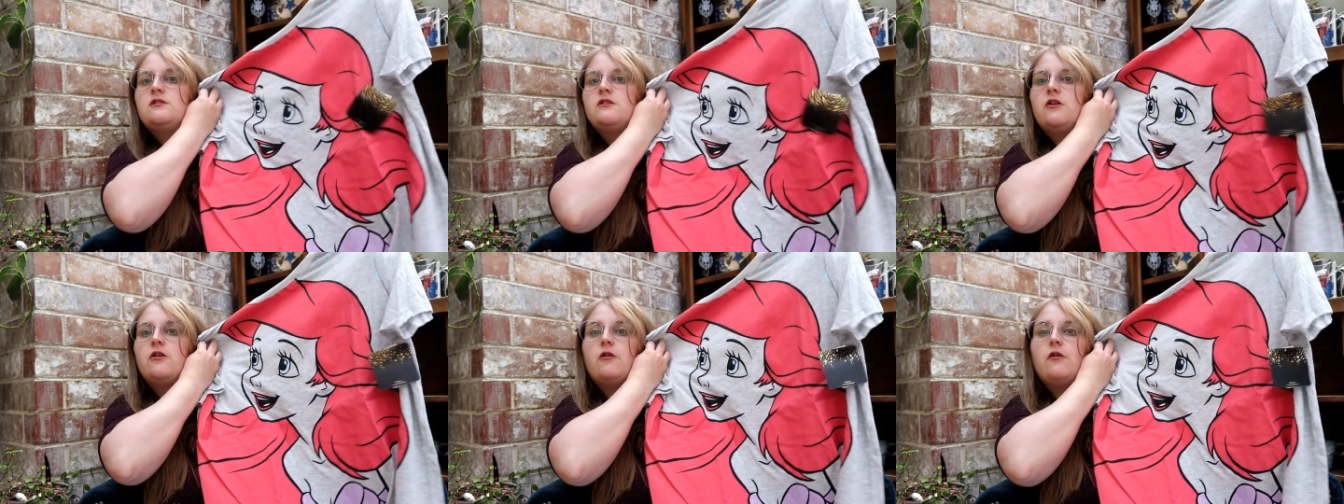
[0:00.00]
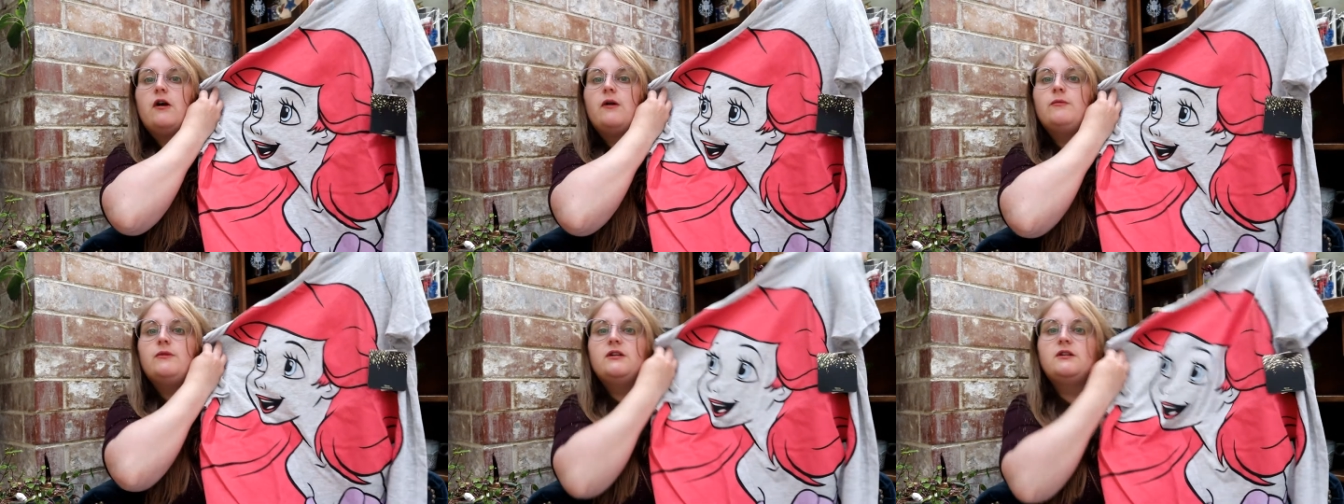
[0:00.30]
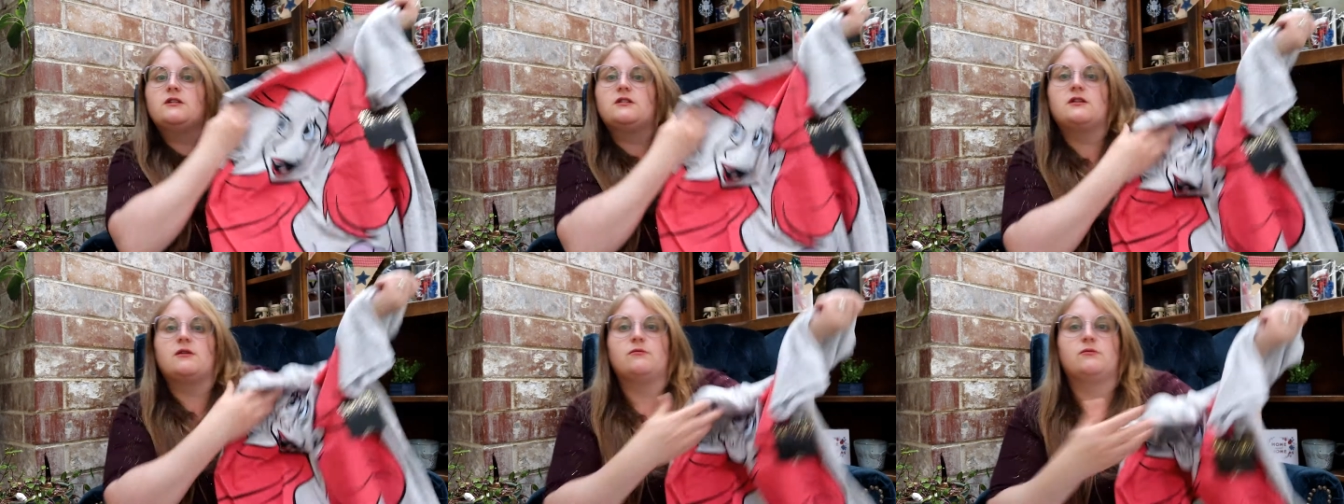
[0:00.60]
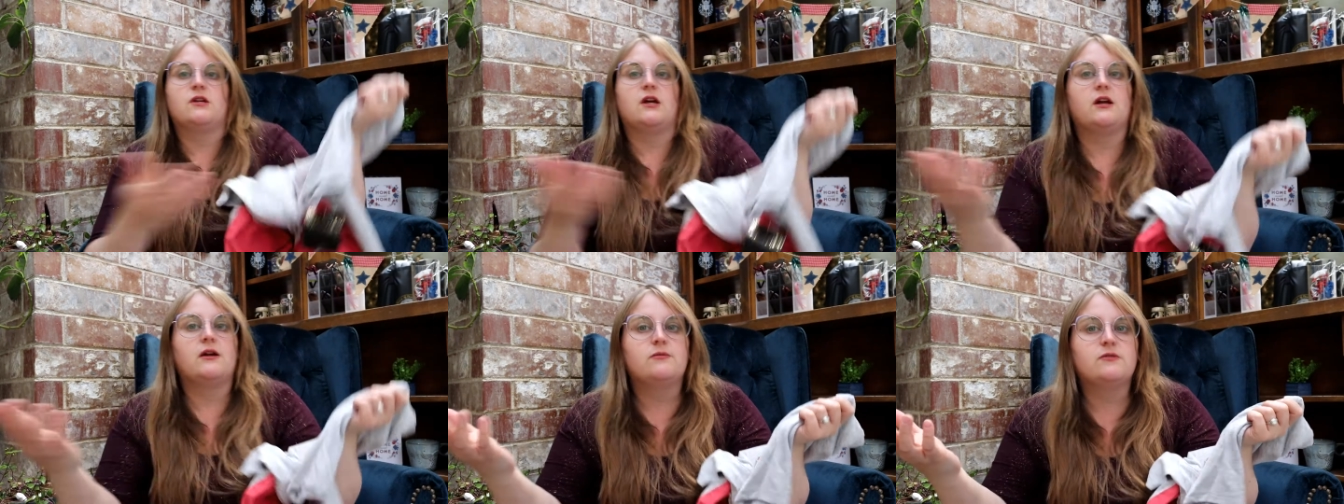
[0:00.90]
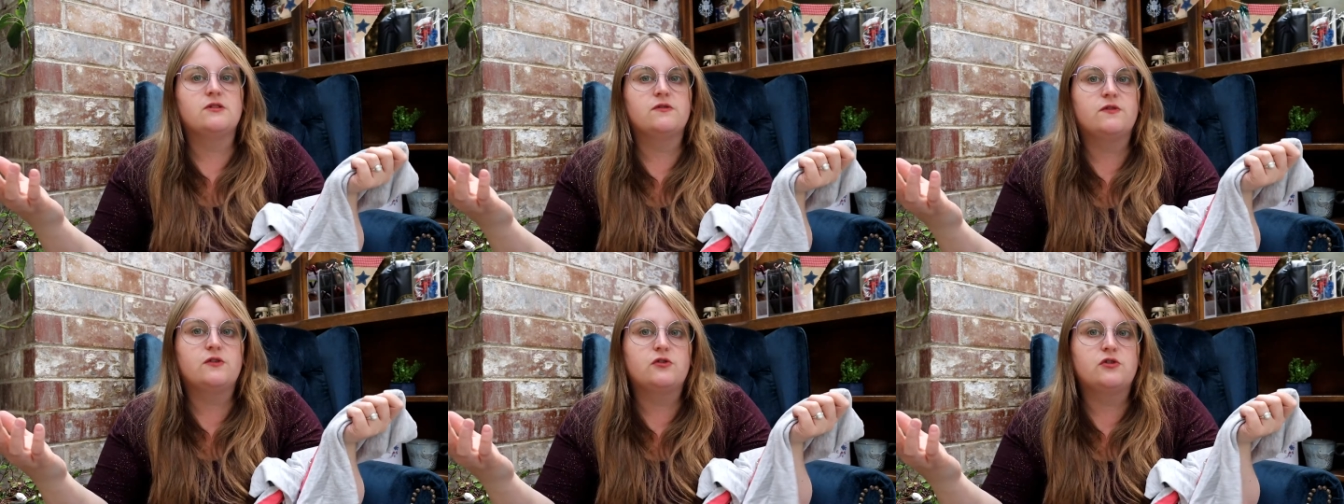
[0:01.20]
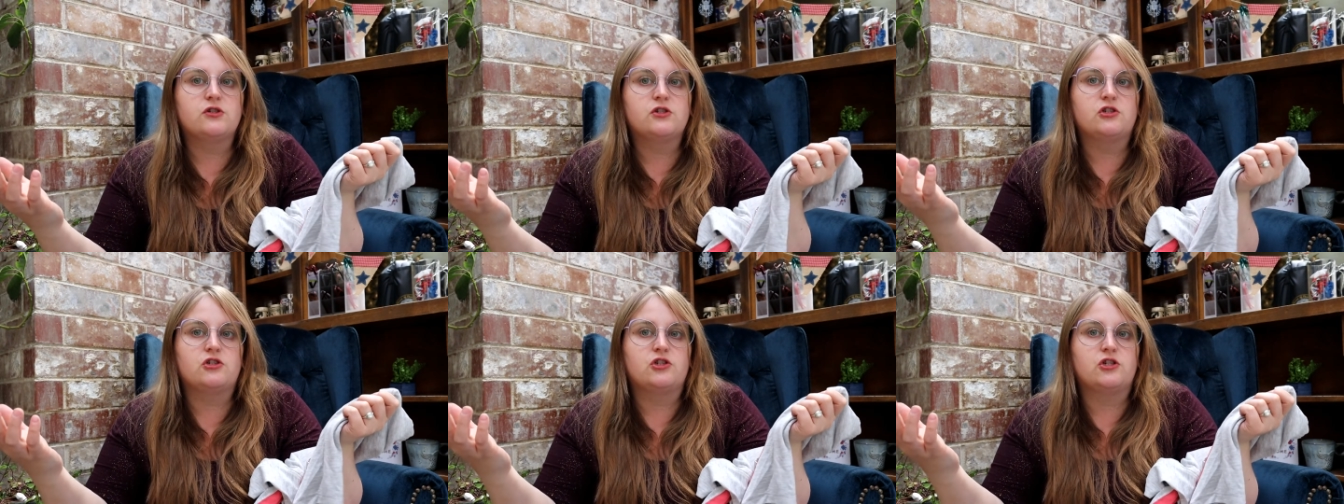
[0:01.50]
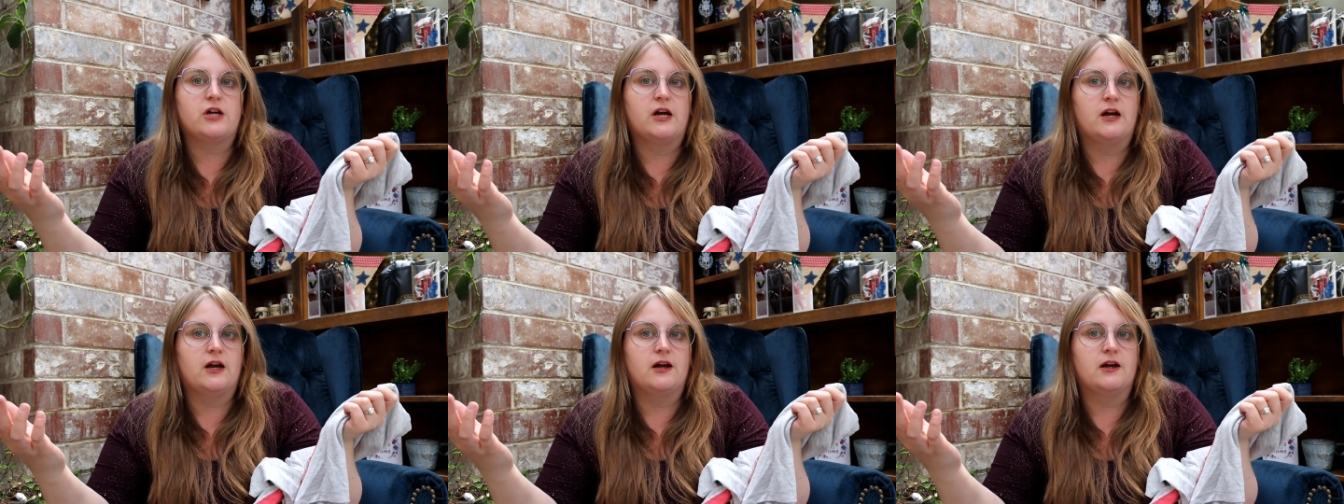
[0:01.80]
So I mean sometimes if you just
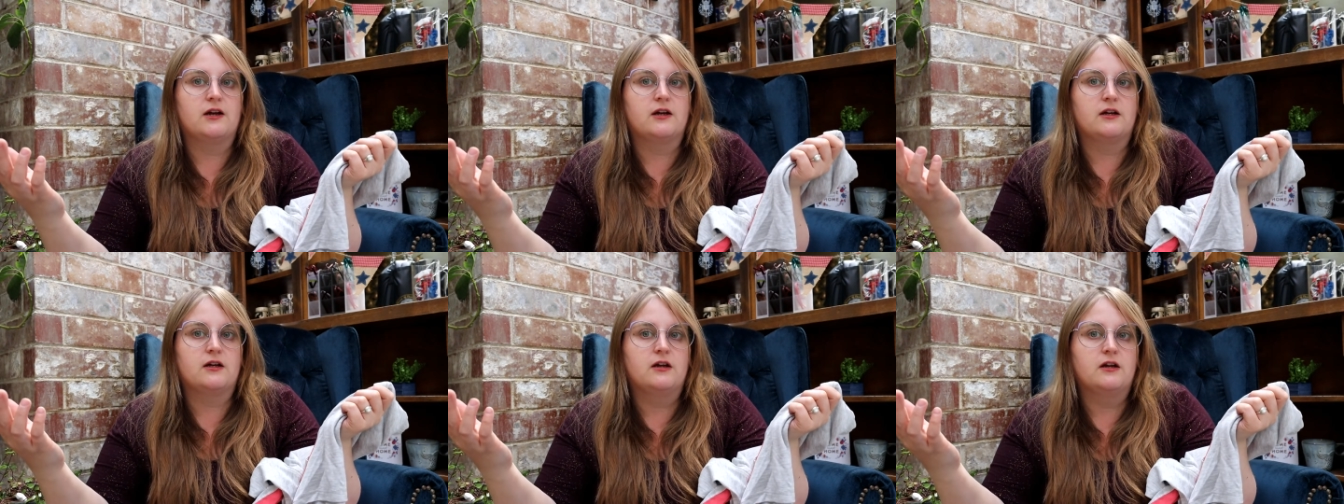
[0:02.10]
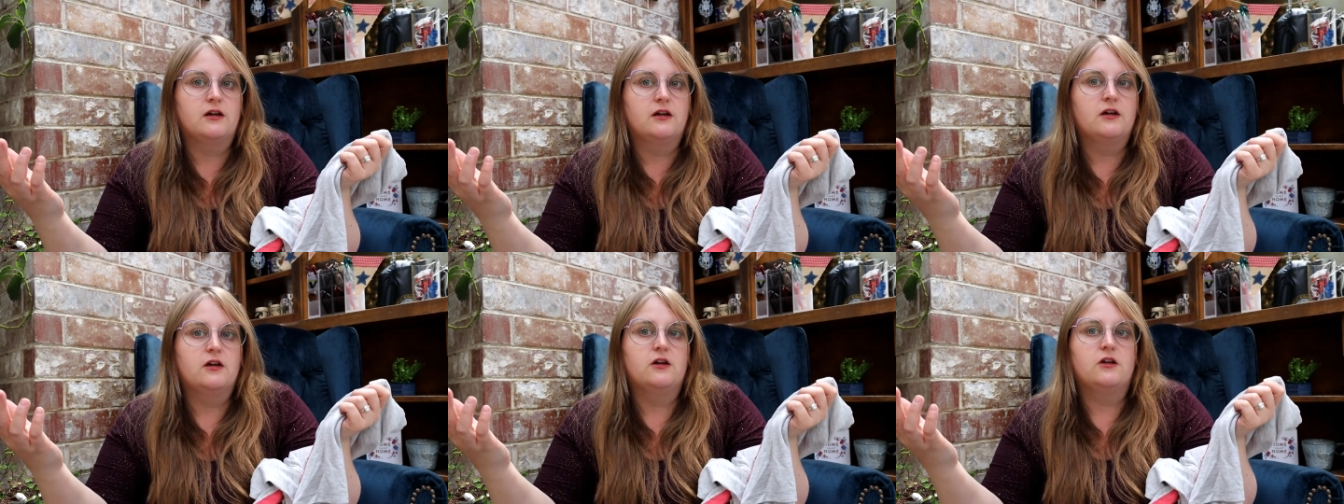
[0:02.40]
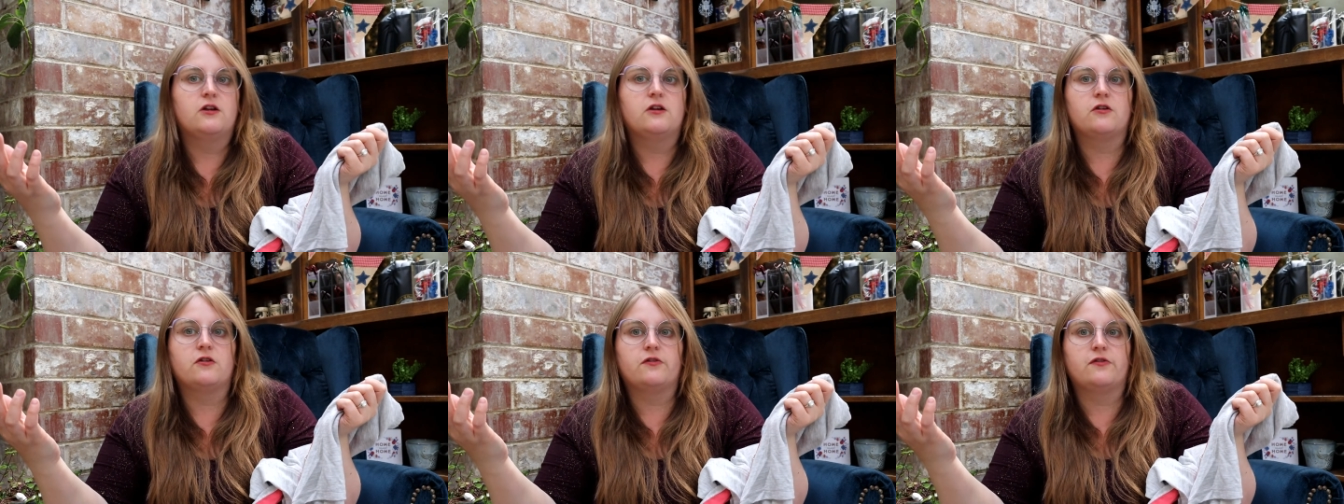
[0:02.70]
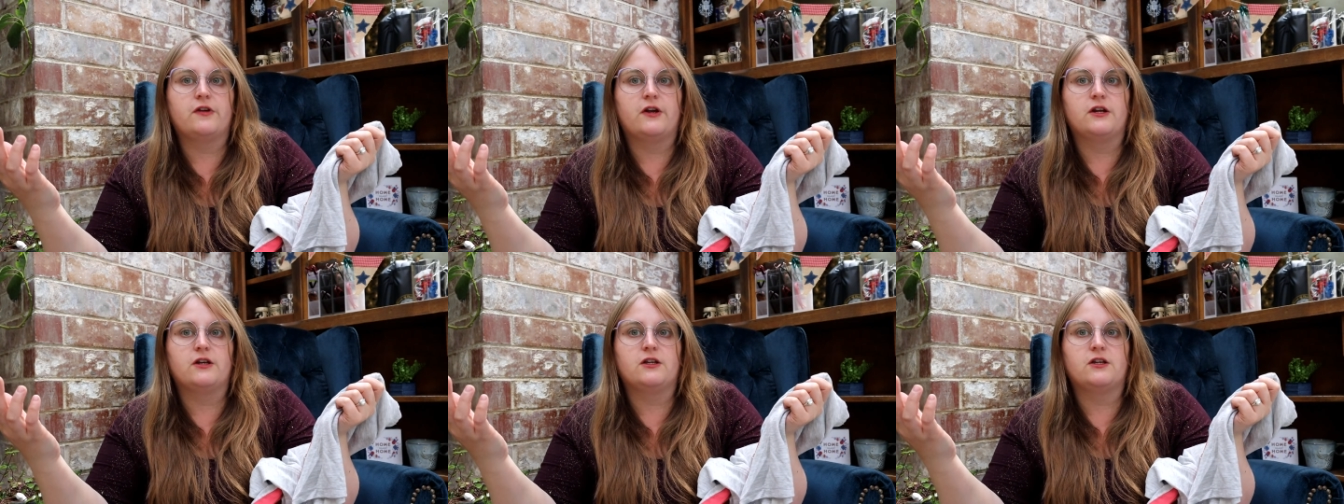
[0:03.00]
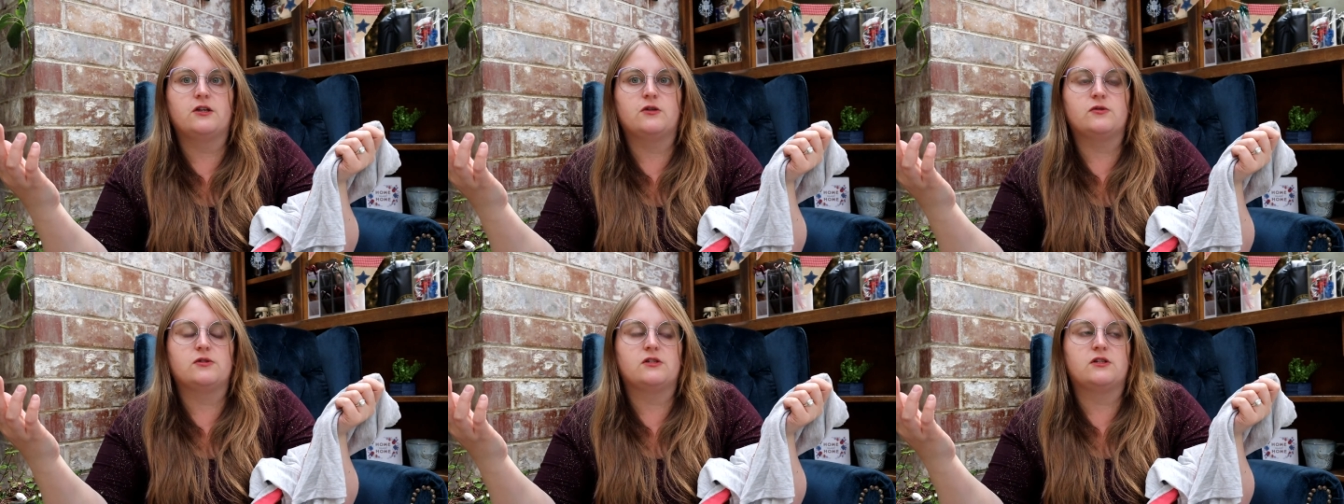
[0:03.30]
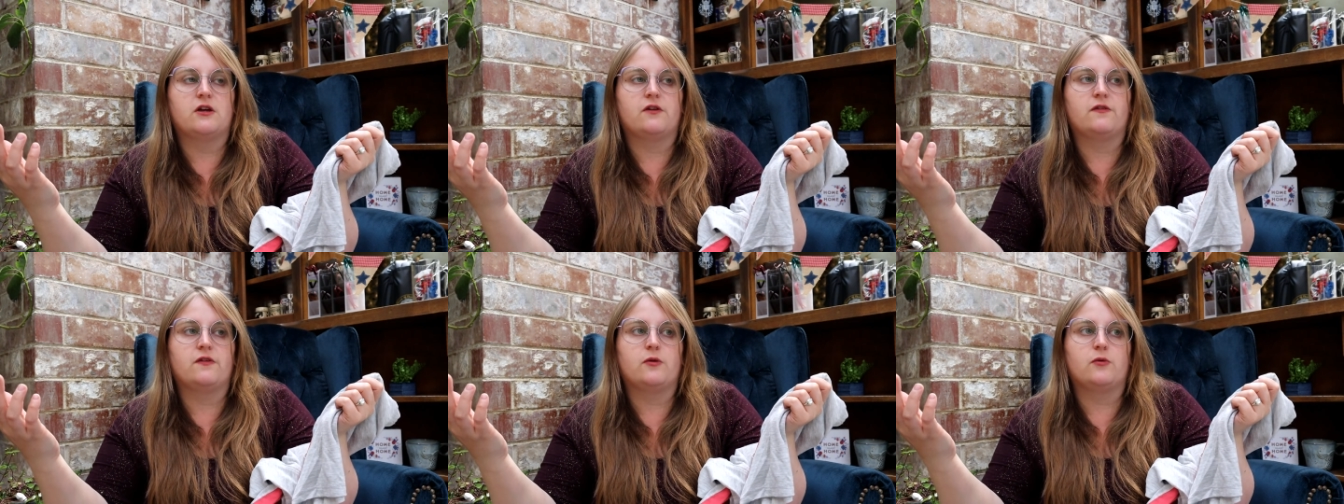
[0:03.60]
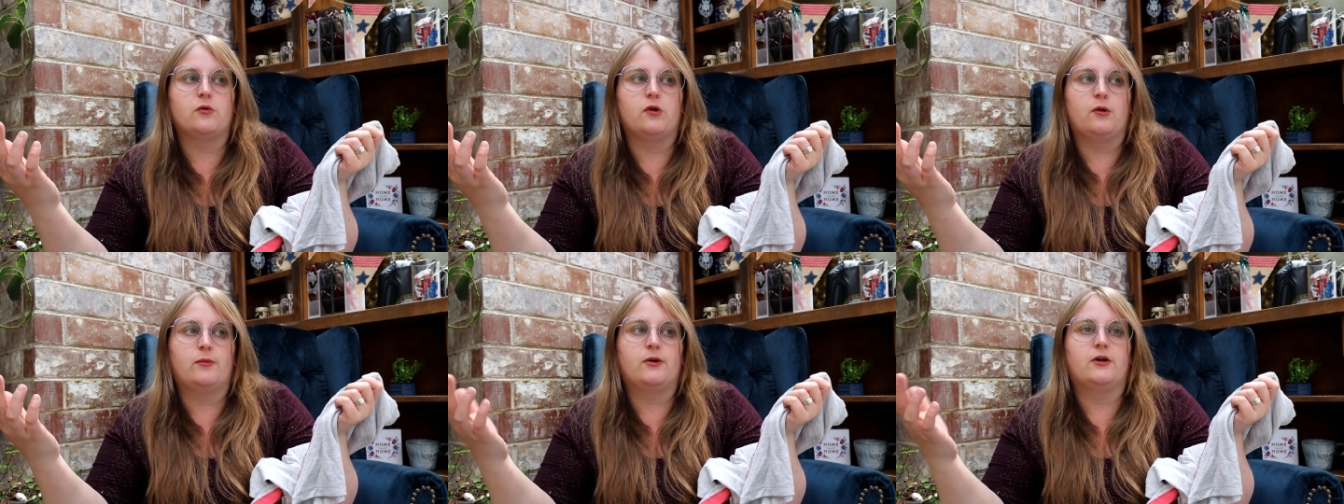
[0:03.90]
check you'll find cute stuff
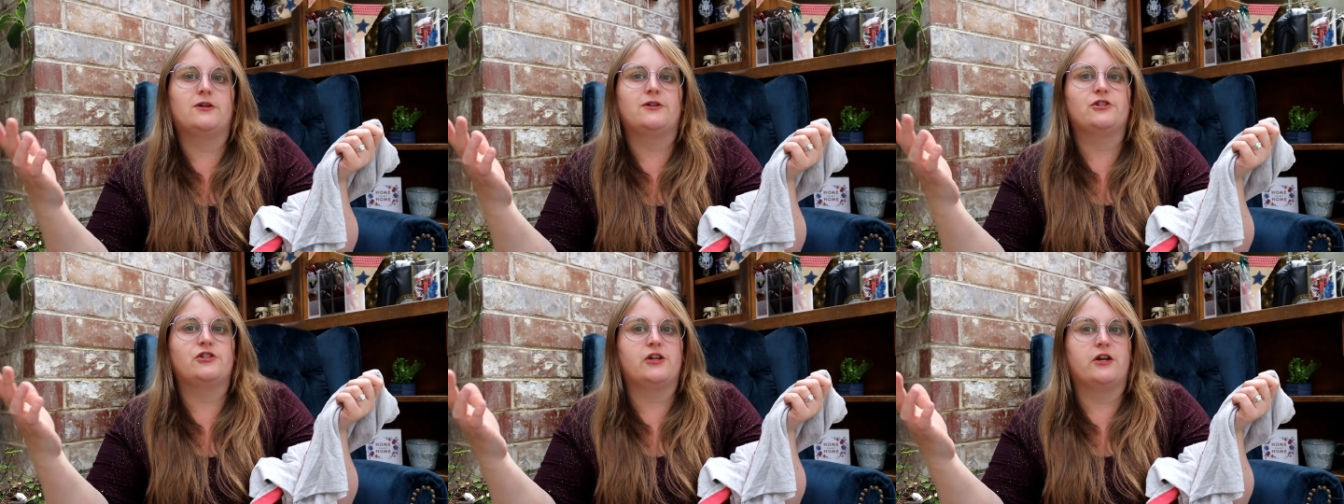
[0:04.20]
at Walmart.